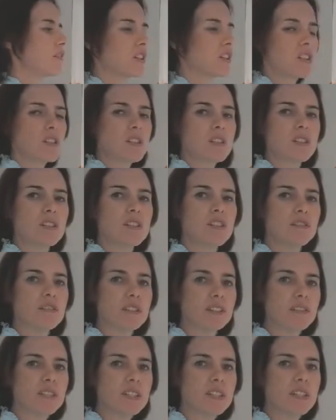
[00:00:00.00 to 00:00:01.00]
first
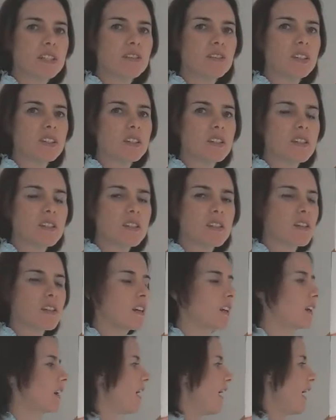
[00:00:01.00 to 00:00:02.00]
derivative is
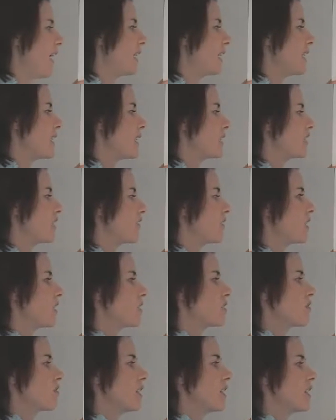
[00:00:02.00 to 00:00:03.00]
at each of
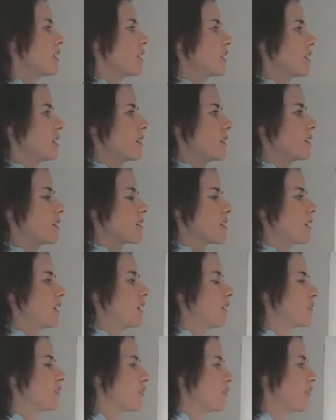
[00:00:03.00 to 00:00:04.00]
these regions that
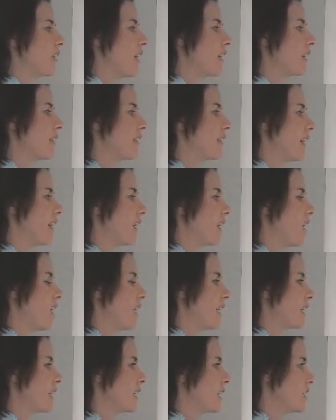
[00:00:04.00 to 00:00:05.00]
I've divided that
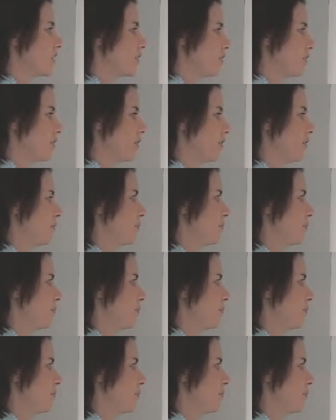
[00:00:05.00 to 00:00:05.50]
line into.